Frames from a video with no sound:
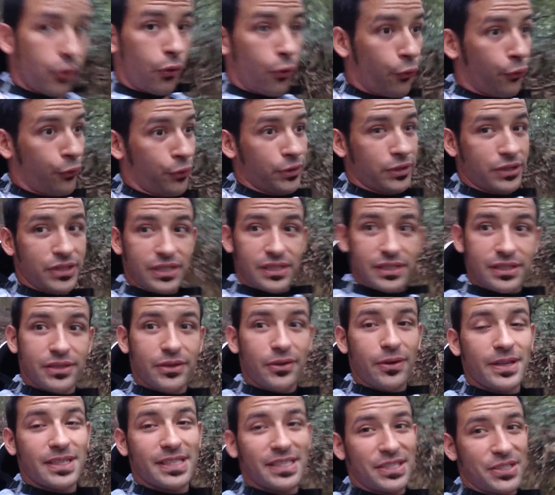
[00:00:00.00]
Or just
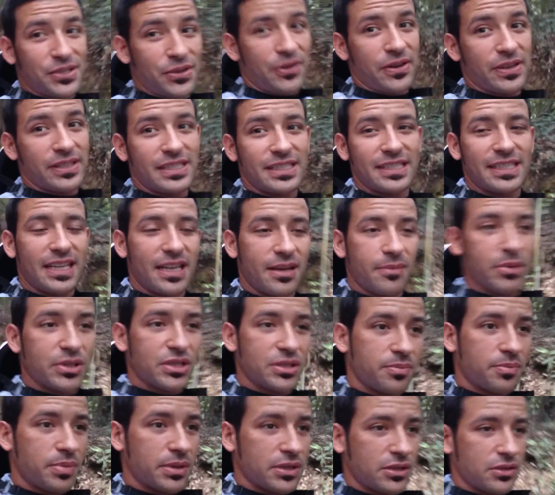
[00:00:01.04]
go as a tourist and take a bunch
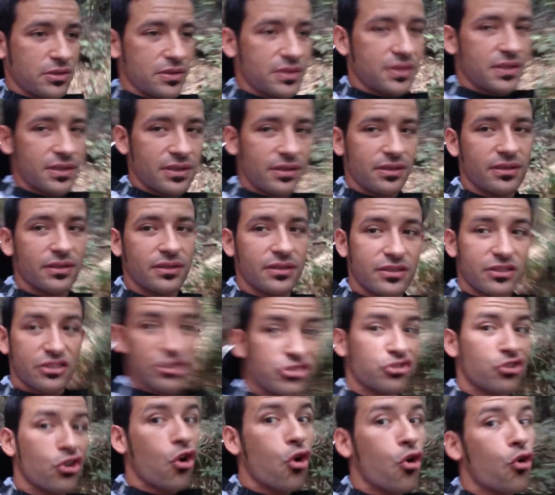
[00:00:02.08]
of pictures.
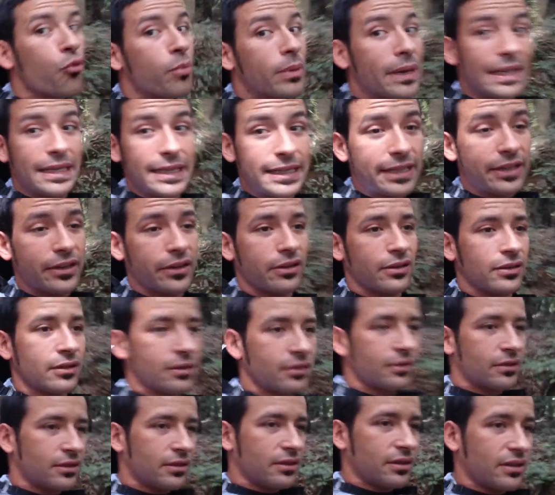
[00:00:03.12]
With nobody here.
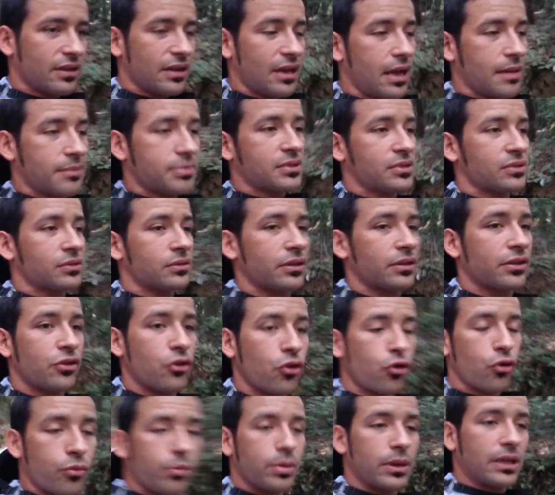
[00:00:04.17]
Absolutely
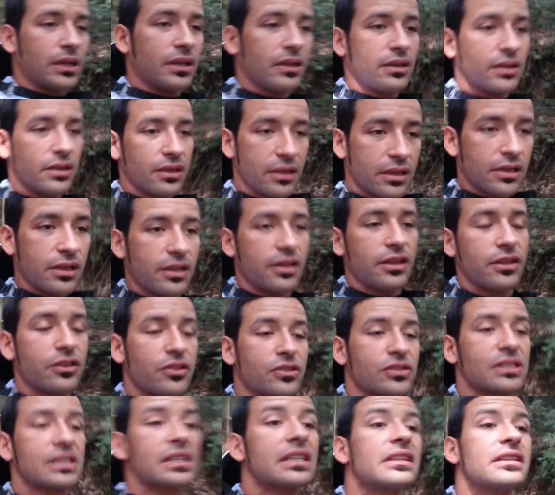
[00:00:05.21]
nobody. And
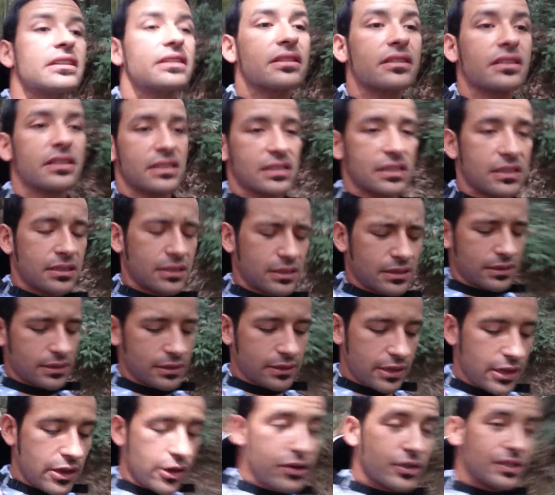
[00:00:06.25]
there's little there's this
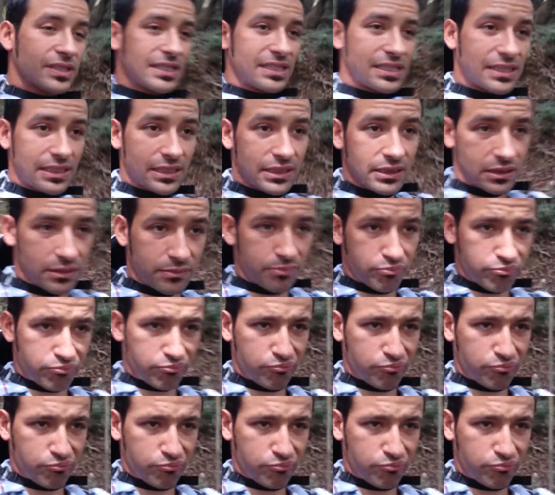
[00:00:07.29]
there is this little